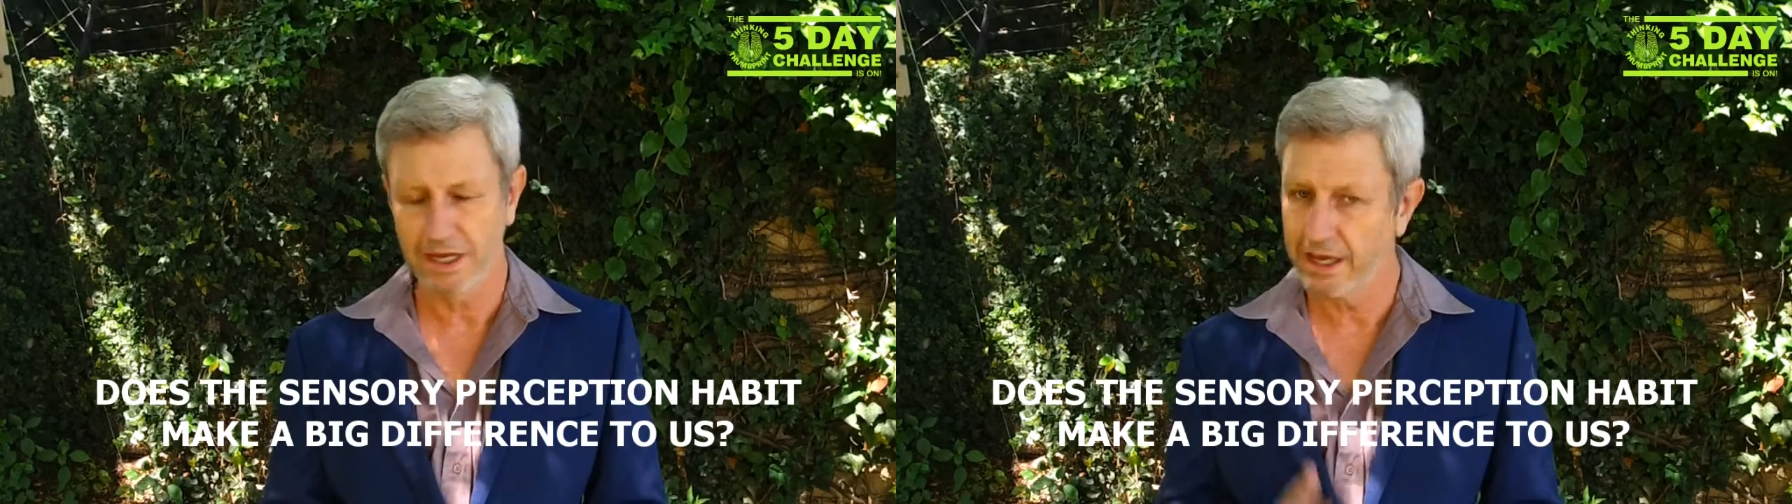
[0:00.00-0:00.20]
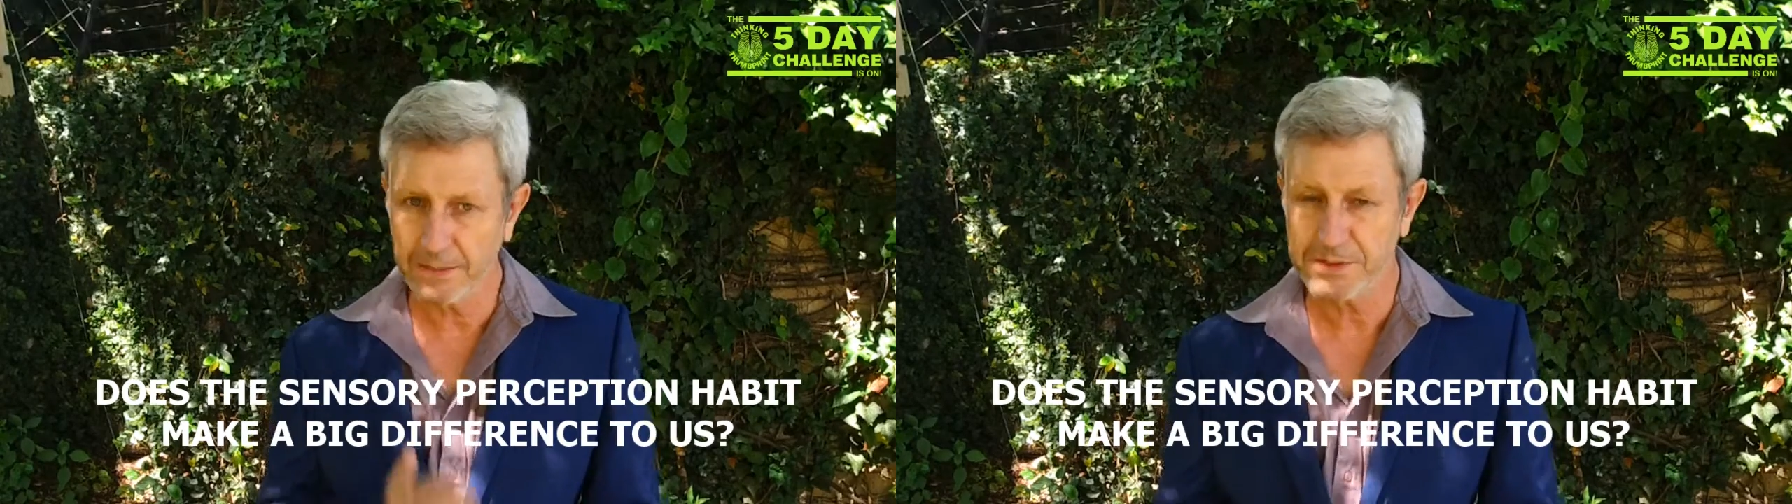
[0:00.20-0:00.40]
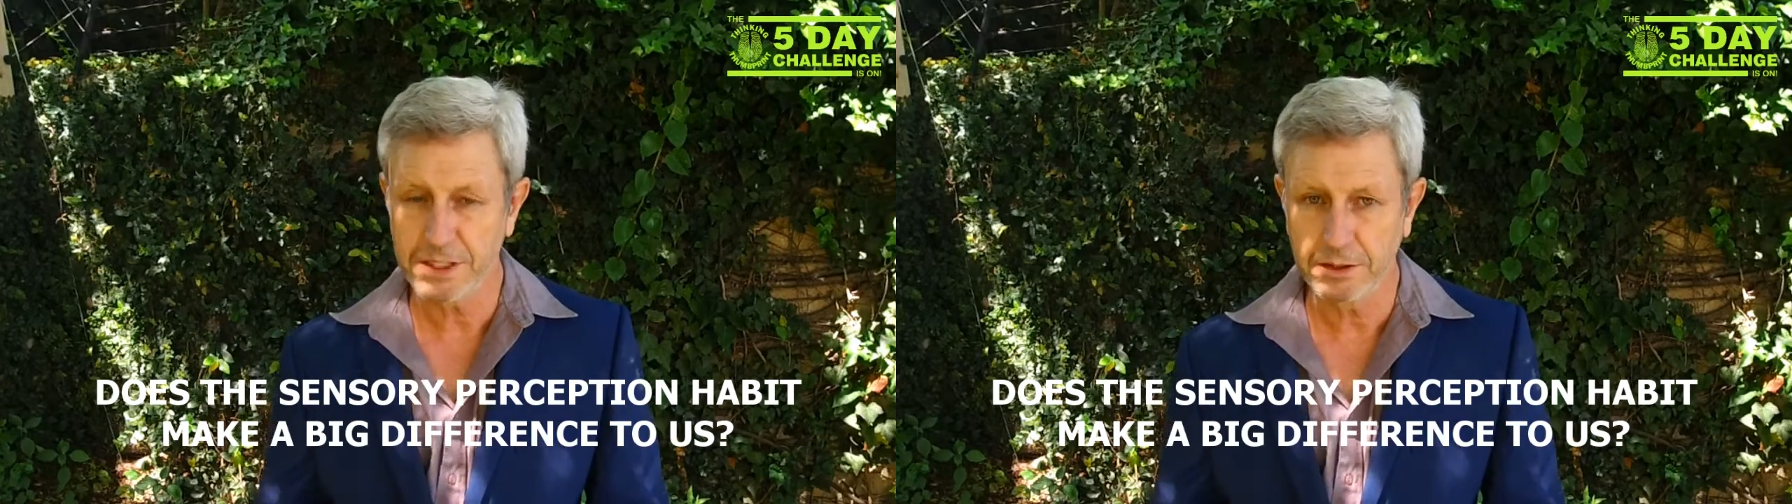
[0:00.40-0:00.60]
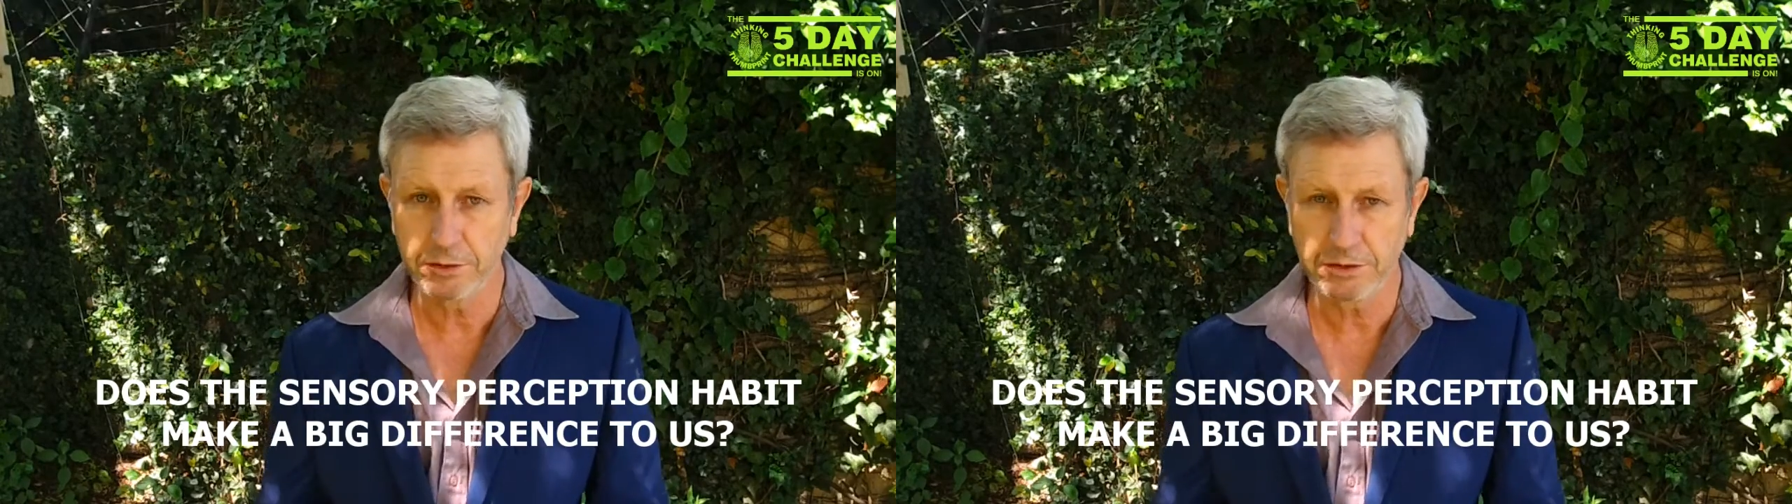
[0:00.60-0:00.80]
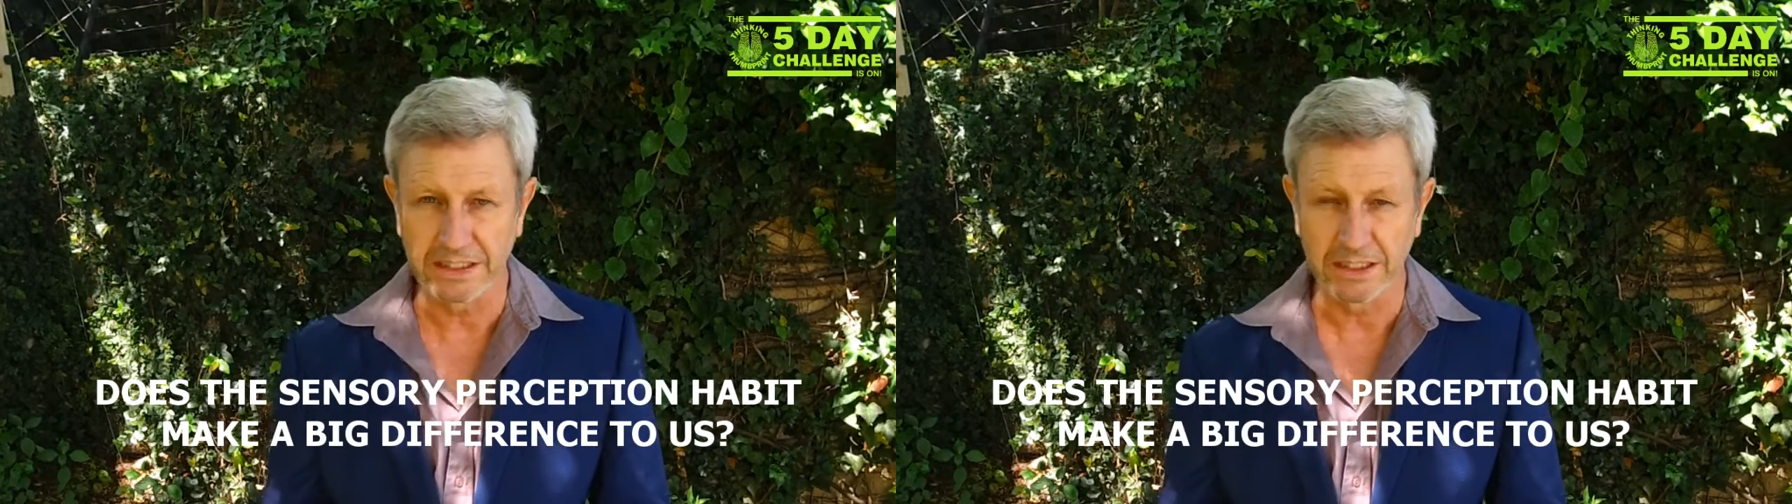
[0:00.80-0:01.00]

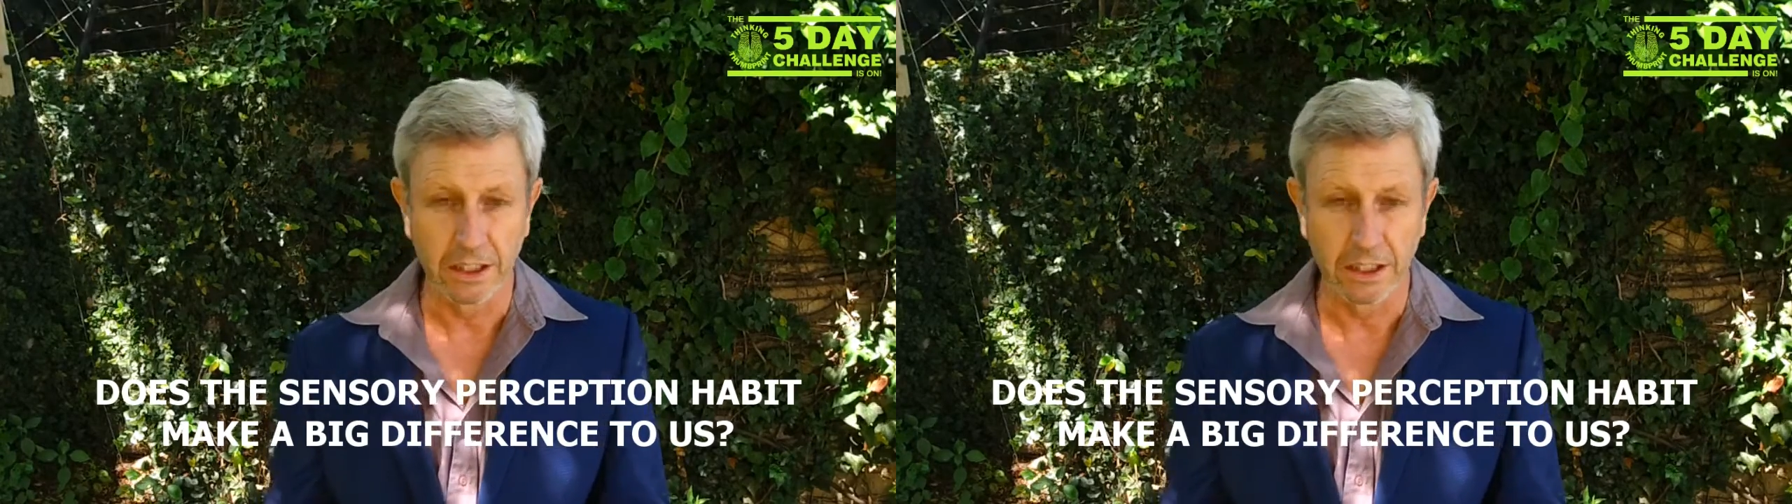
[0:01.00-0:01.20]
Absolutely.